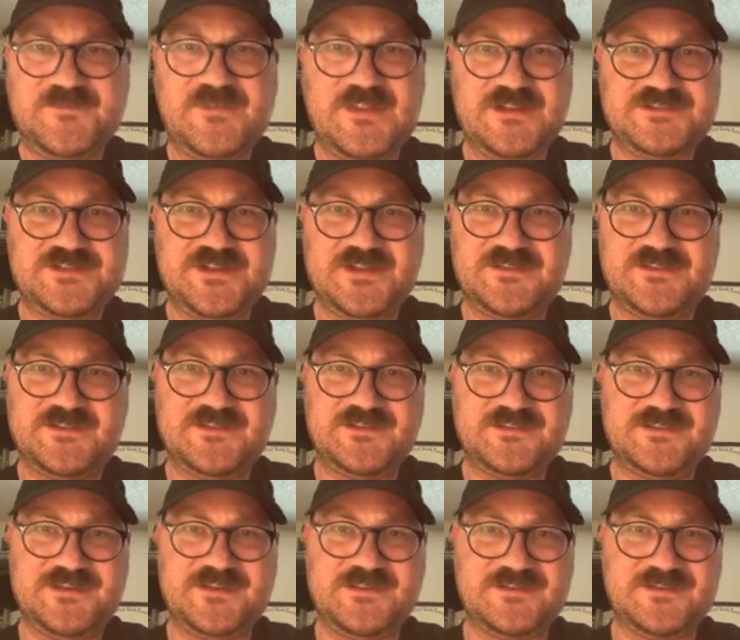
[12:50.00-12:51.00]

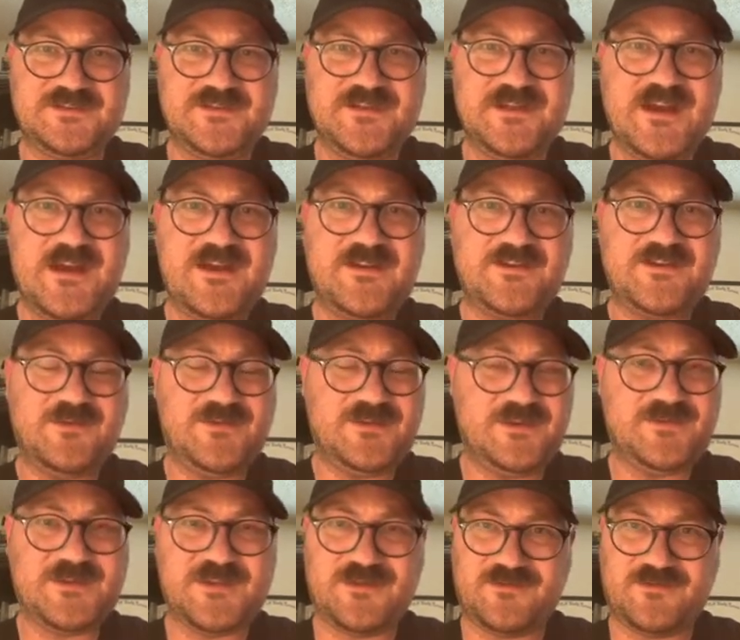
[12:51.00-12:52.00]
Jellicent is not going
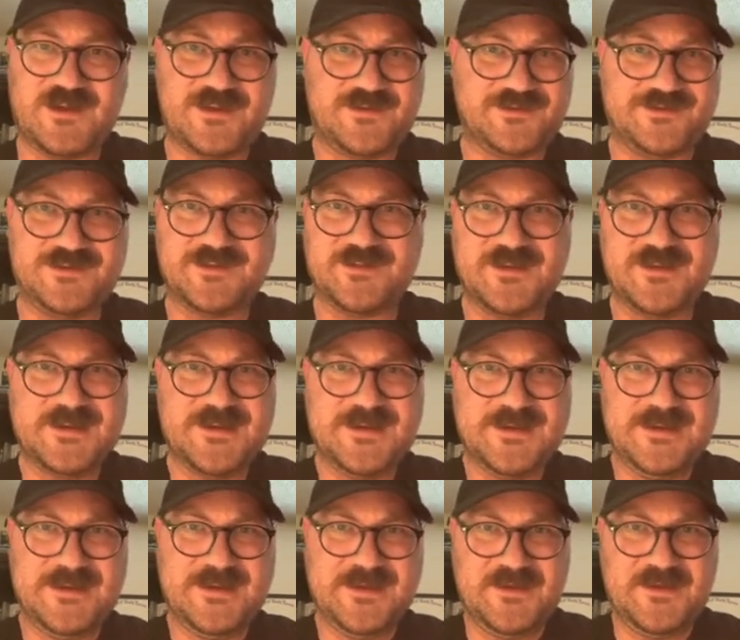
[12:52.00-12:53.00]
to be threatened
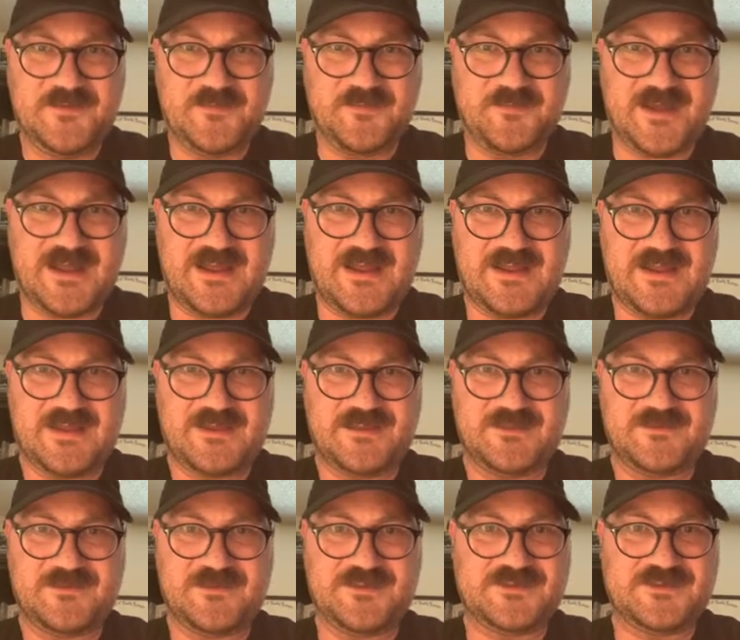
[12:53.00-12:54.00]

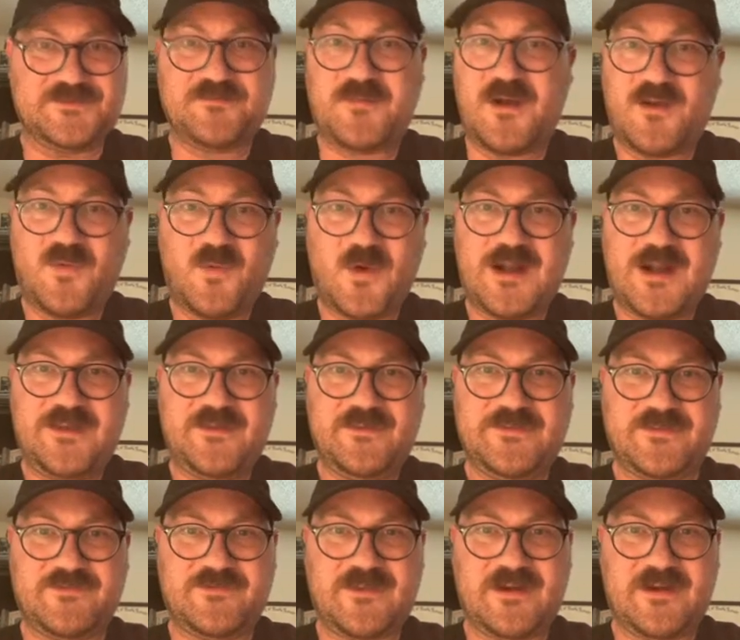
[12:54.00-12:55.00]
by this
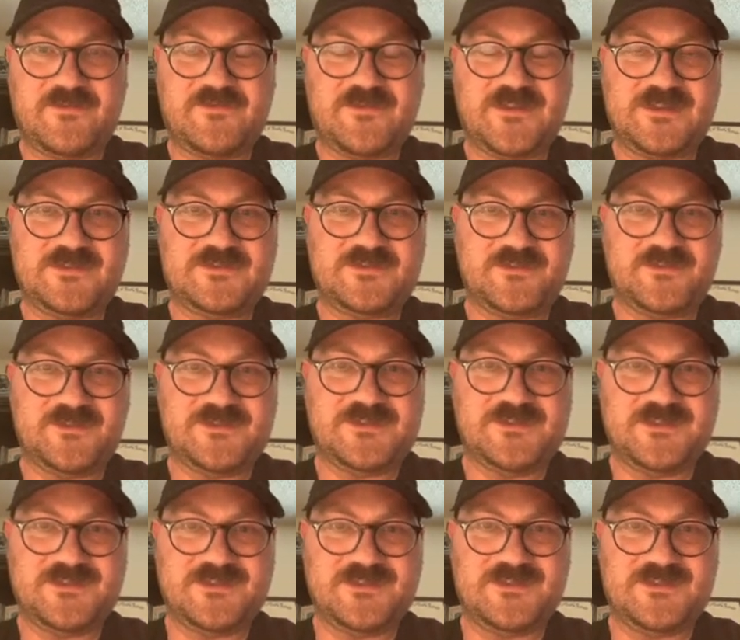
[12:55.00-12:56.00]
Mawile. The Fire Fangs are
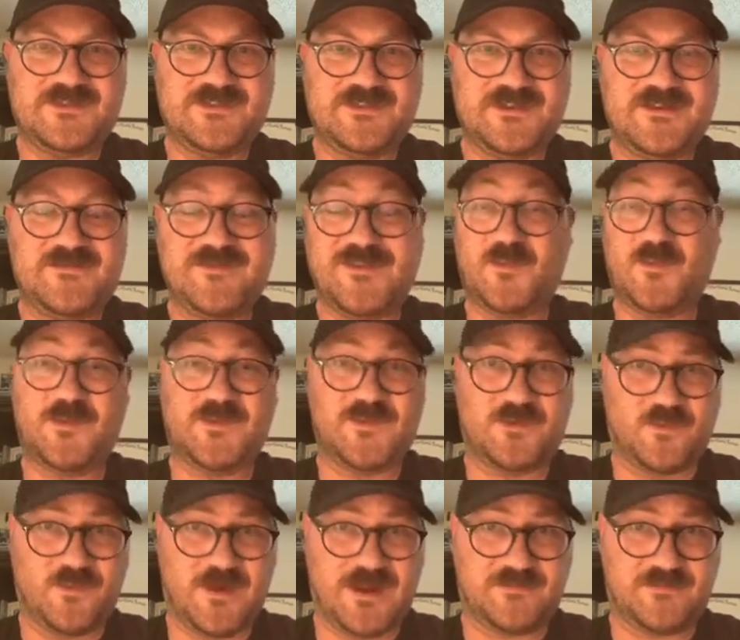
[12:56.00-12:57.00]
resisted even when
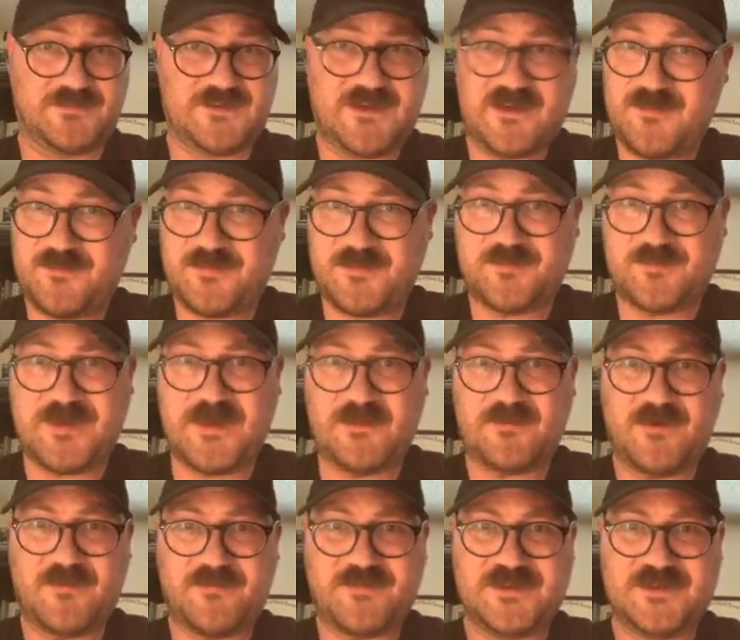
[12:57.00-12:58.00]
they're ramped up.
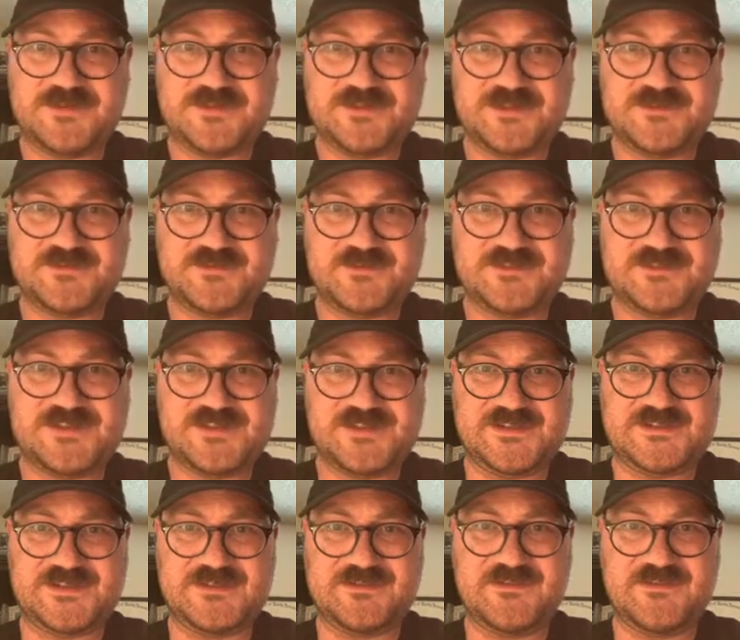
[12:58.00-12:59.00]
Power-Up Punch is
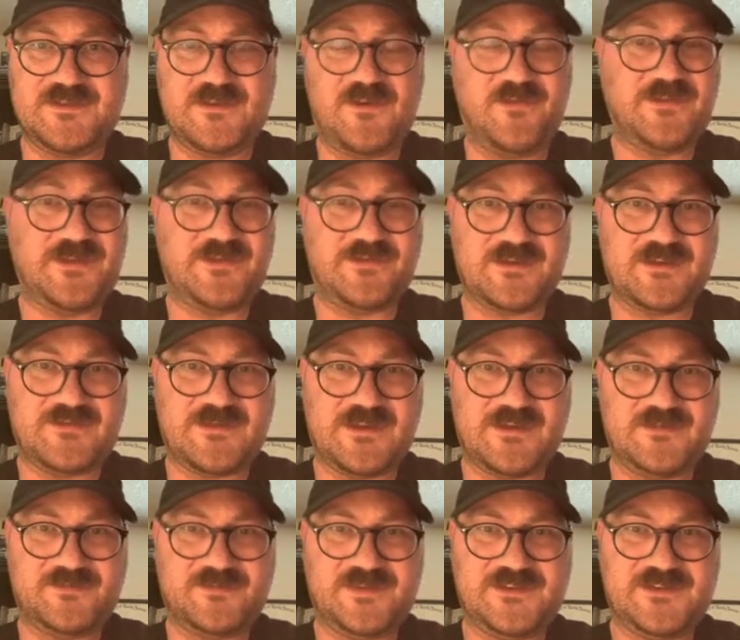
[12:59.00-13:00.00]
resisted. The only thing they
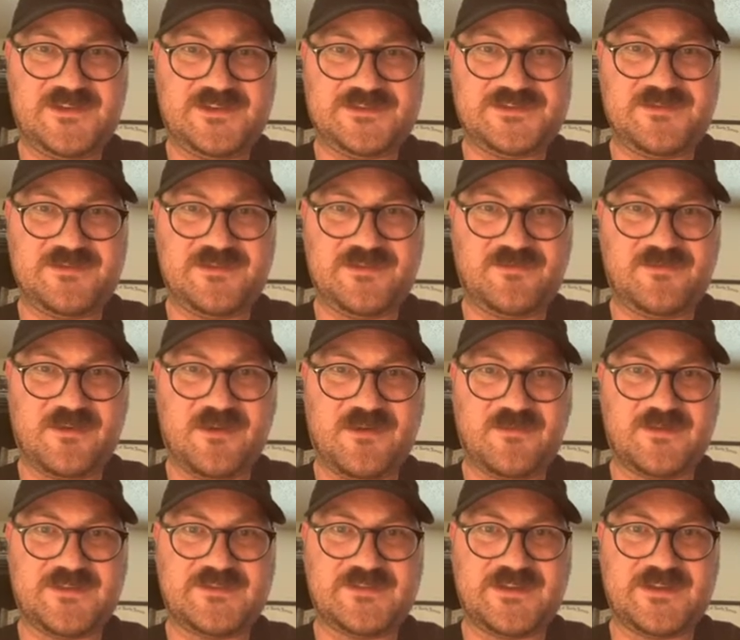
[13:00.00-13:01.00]
could potentially
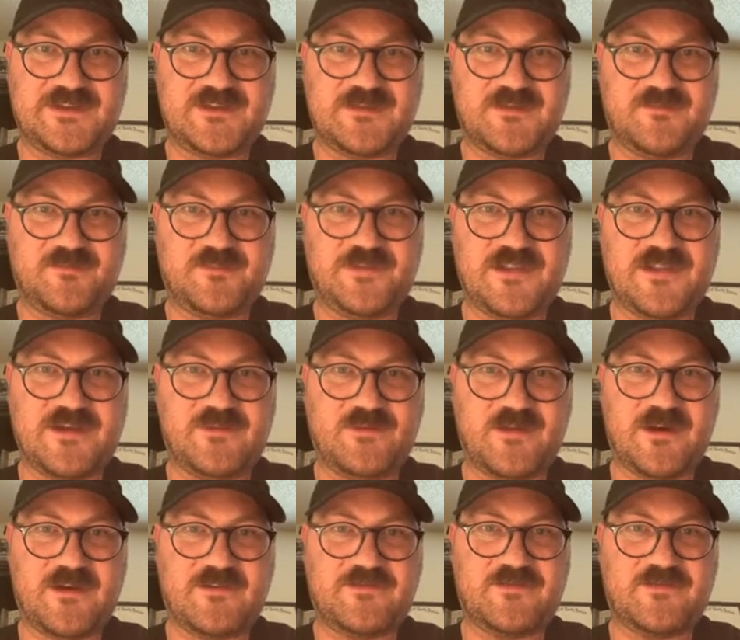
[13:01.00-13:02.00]
throw is like a Play
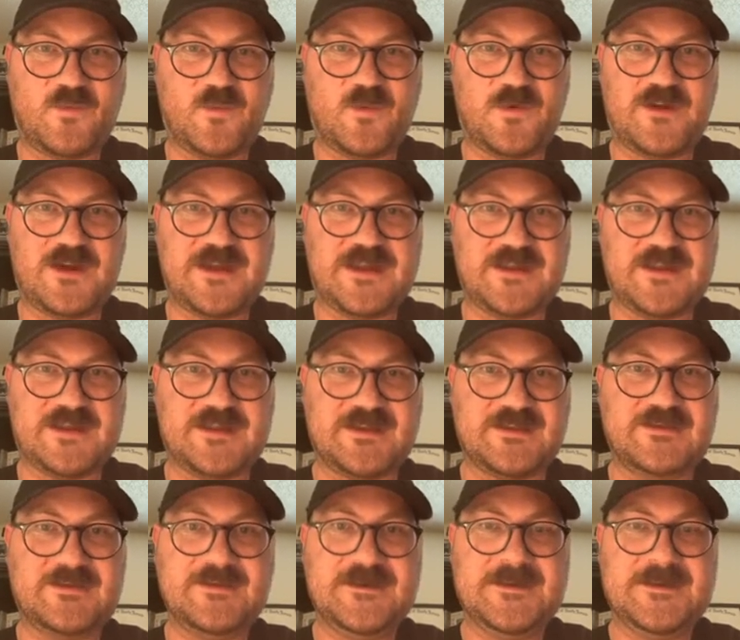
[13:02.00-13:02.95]
Rough or a